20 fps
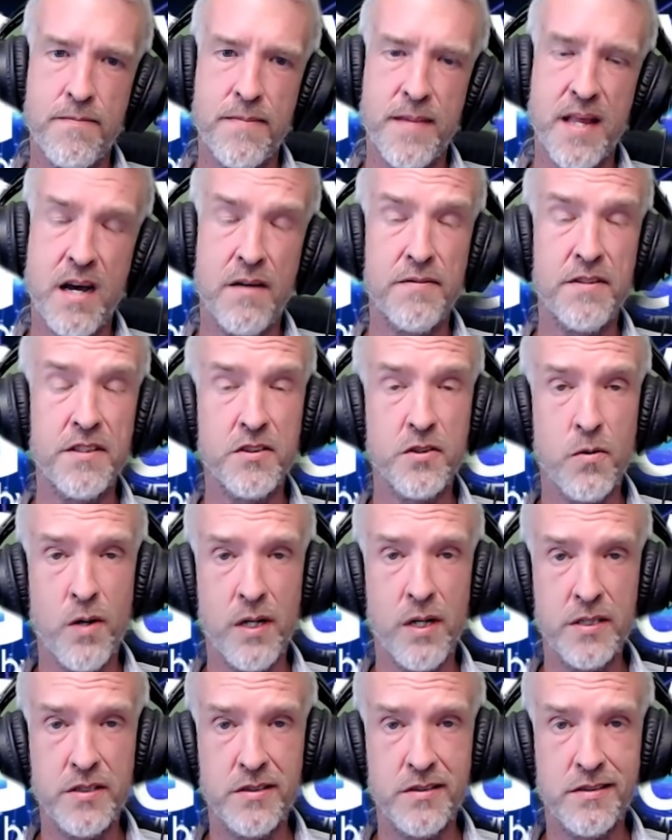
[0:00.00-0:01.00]
Now, if this
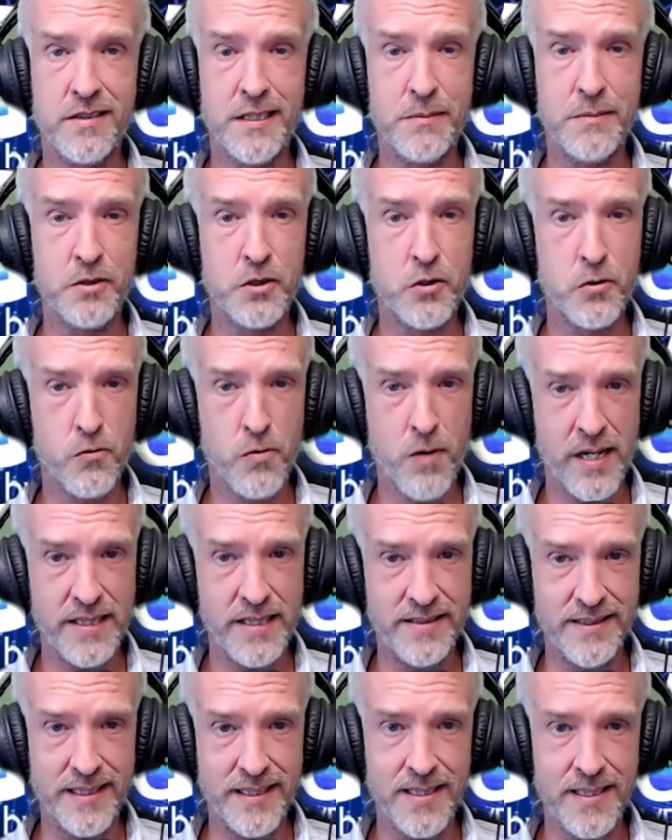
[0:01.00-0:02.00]
question seems
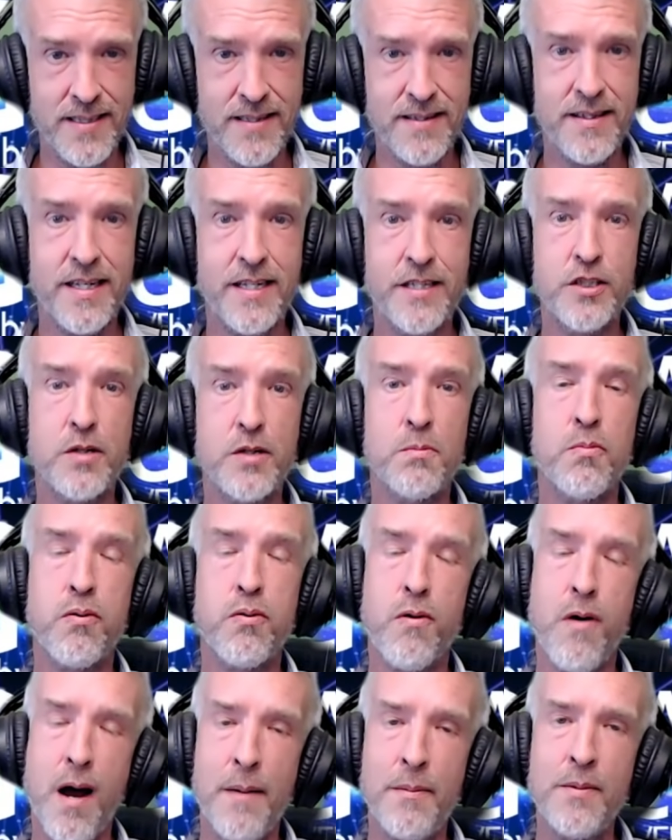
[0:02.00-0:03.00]
crazy, then you're
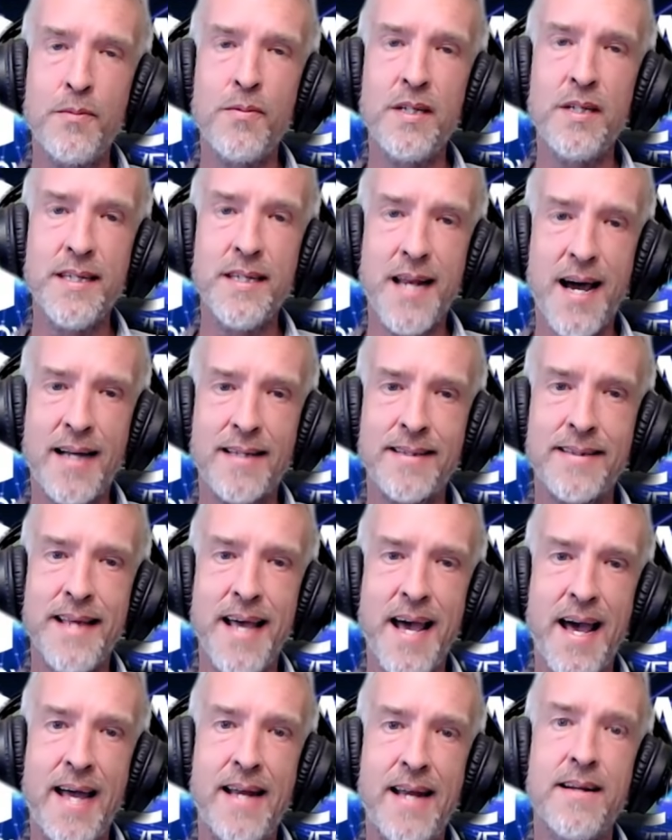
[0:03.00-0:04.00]
probably not
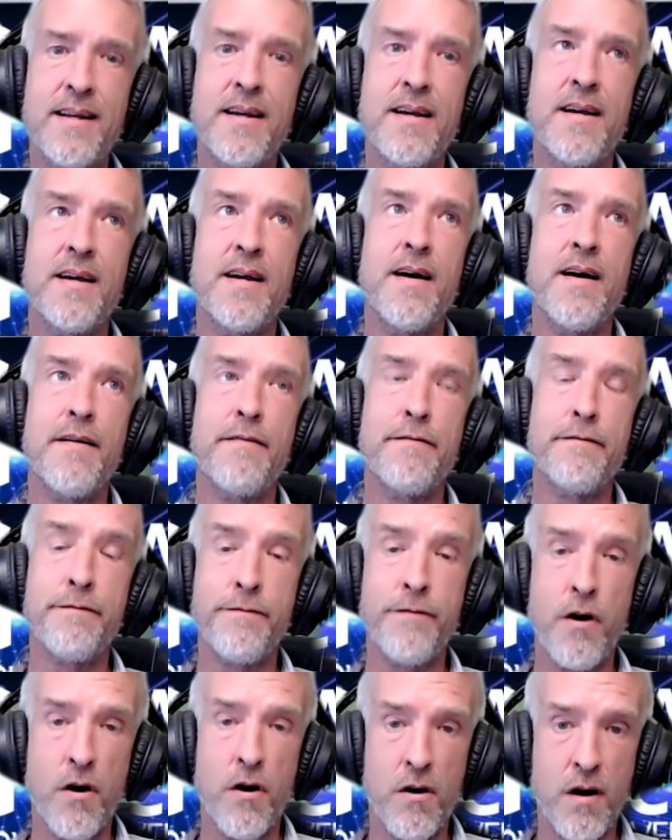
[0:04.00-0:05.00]
that
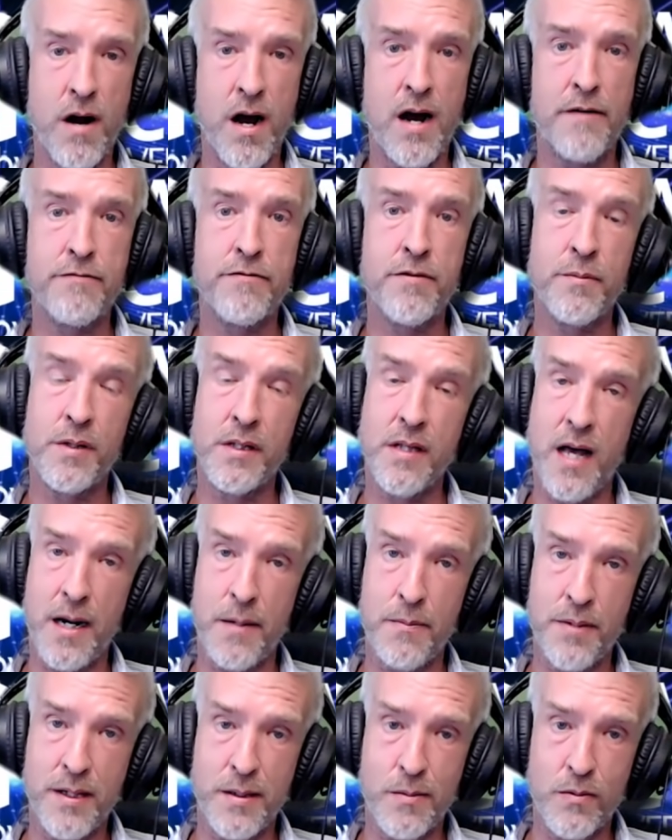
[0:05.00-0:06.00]
far off from a lot
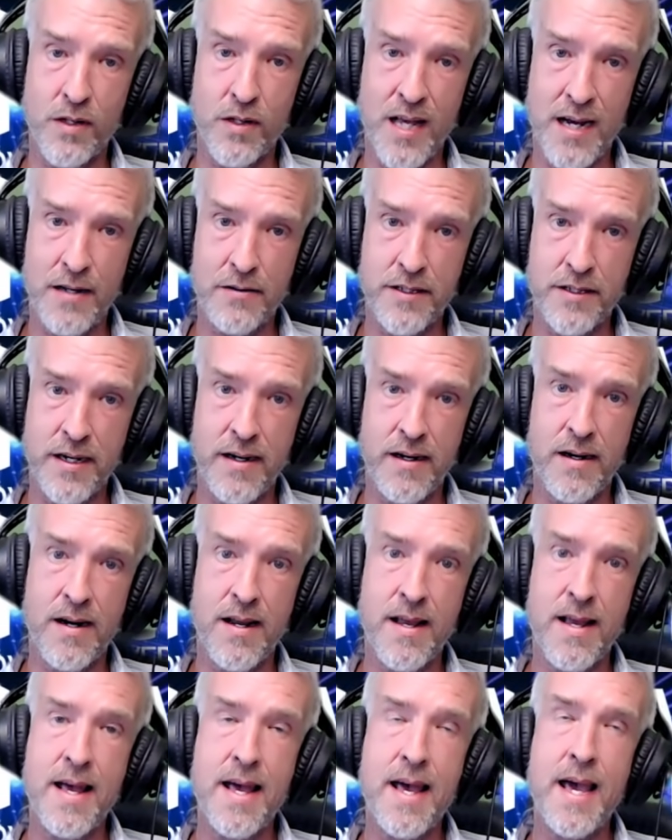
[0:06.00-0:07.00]
of people out there,
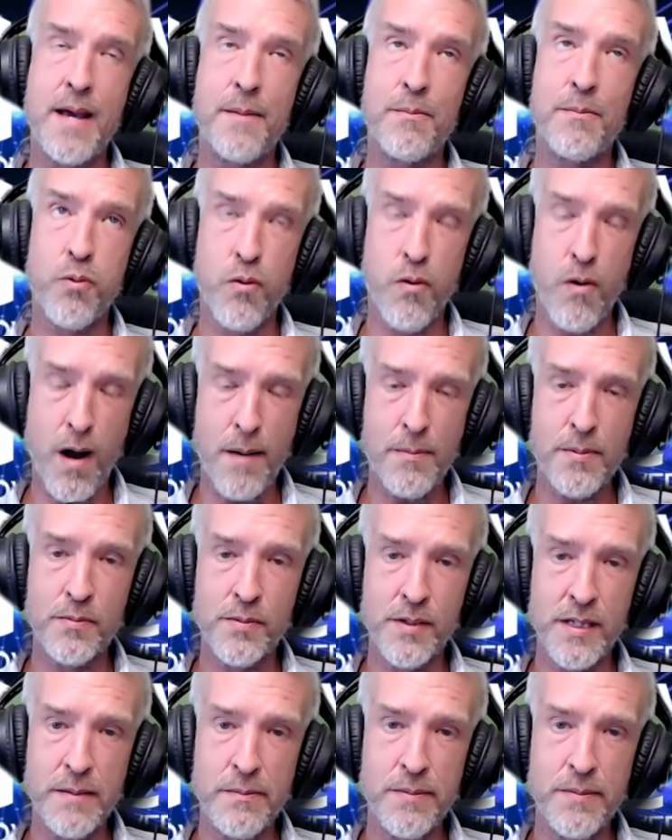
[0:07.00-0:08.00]
and
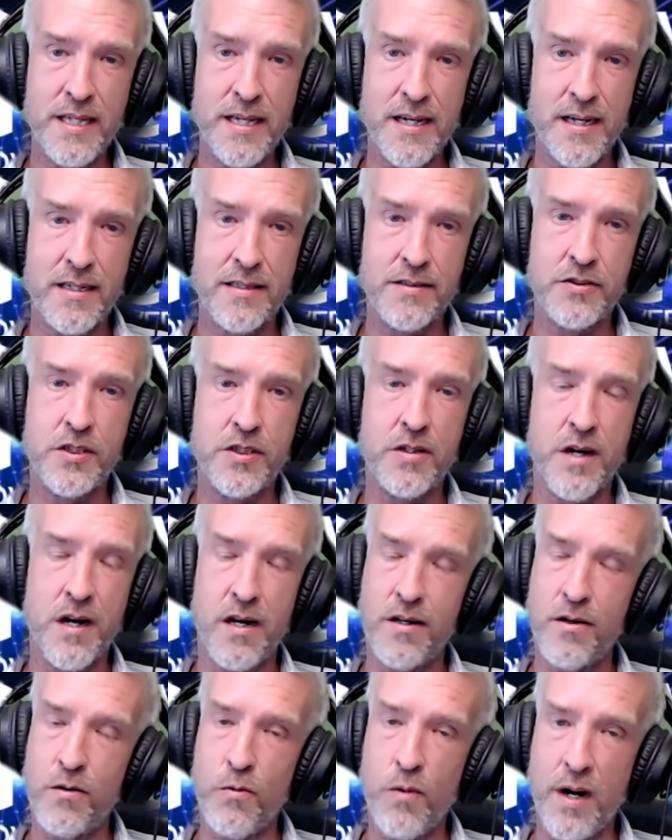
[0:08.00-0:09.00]
probably because you're
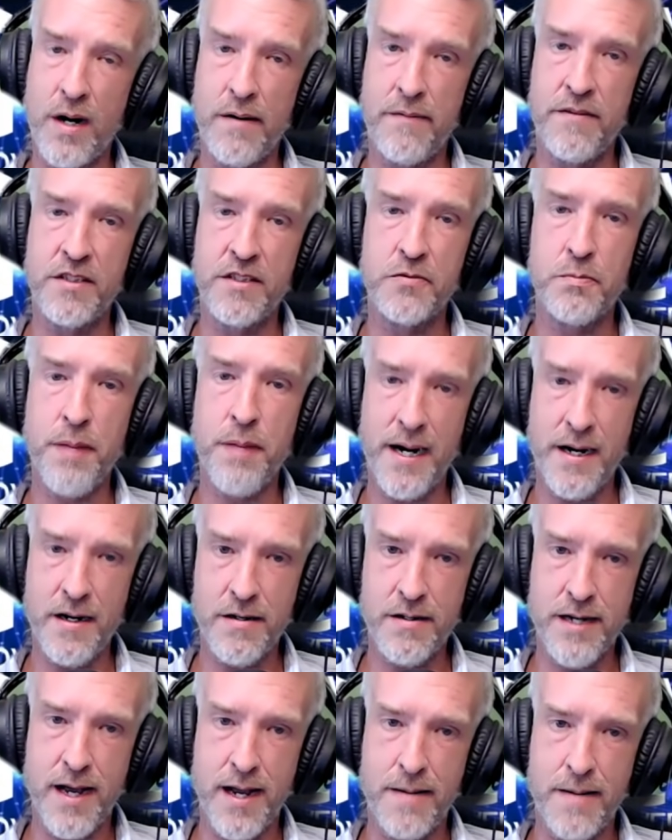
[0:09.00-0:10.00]
unaware of this
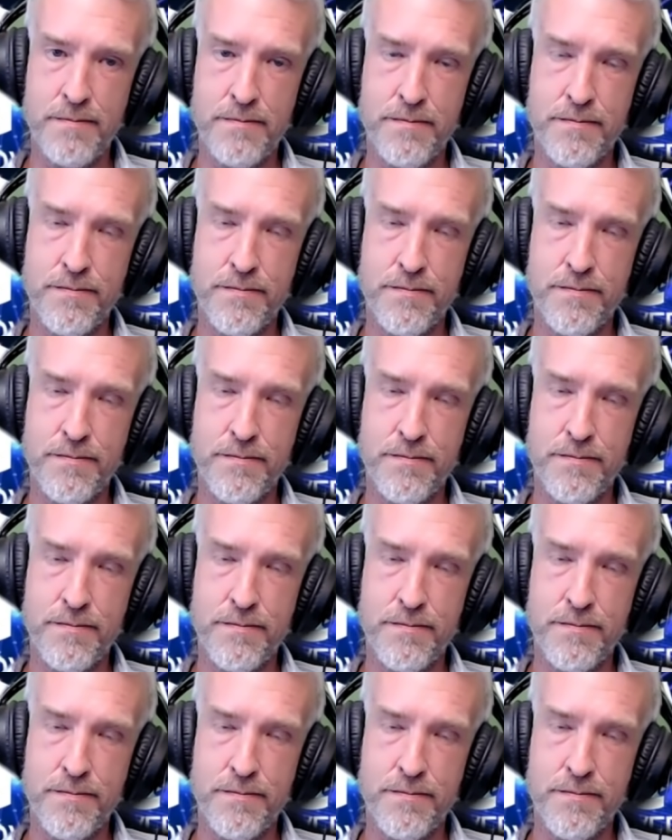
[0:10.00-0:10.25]
paradigm.